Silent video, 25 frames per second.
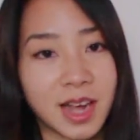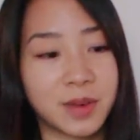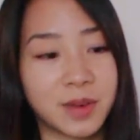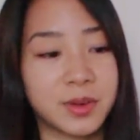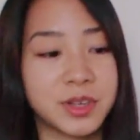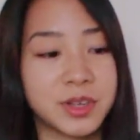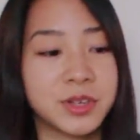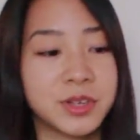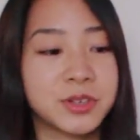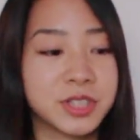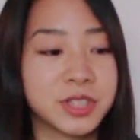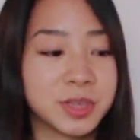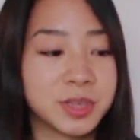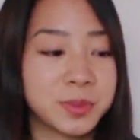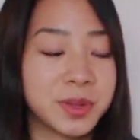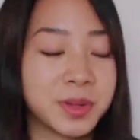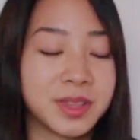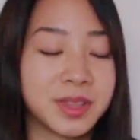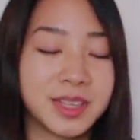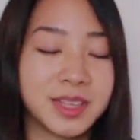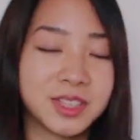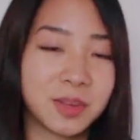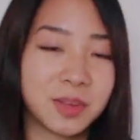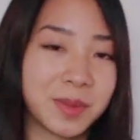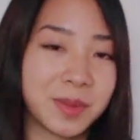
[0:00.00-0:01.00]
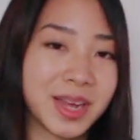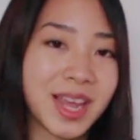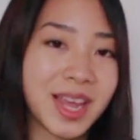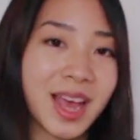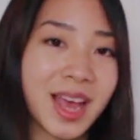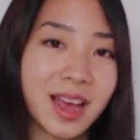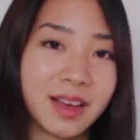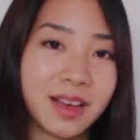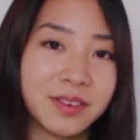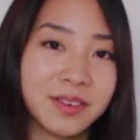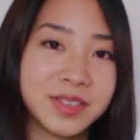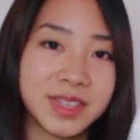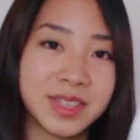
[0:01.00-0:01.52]
I would usually put these on my
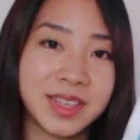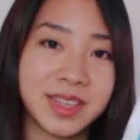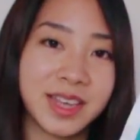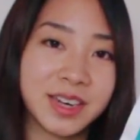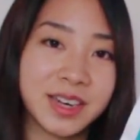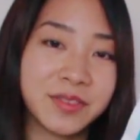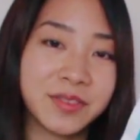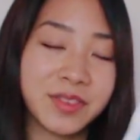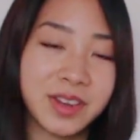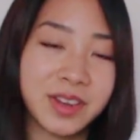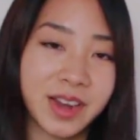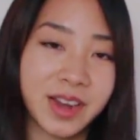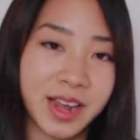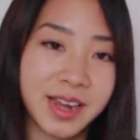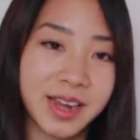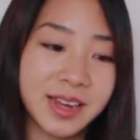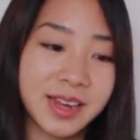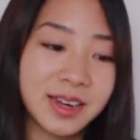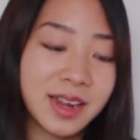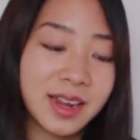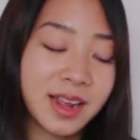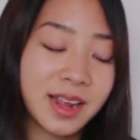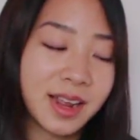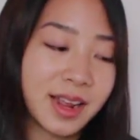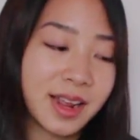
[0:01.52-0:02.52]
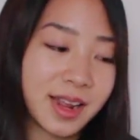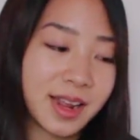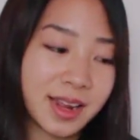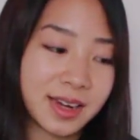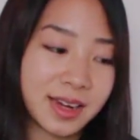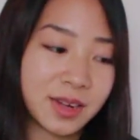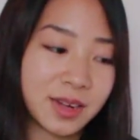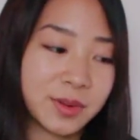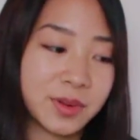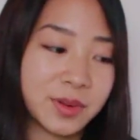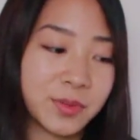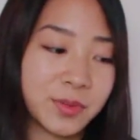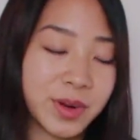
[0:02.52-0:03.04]
calves at the end of the night, and
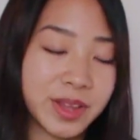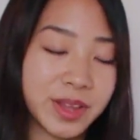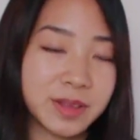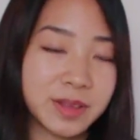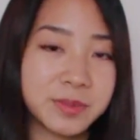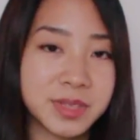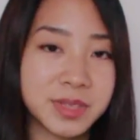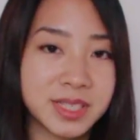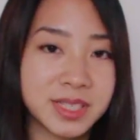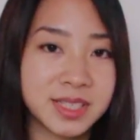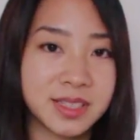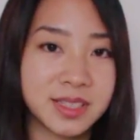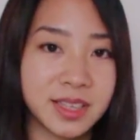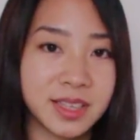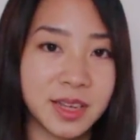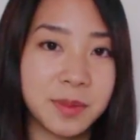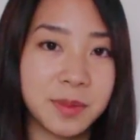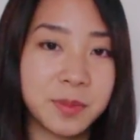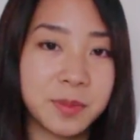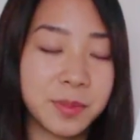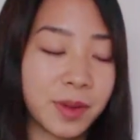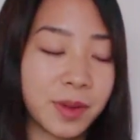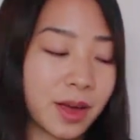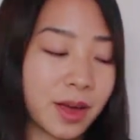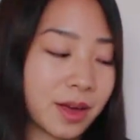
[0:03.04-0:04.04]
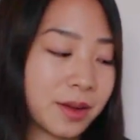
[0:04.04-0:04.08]
I would wear them to sleep.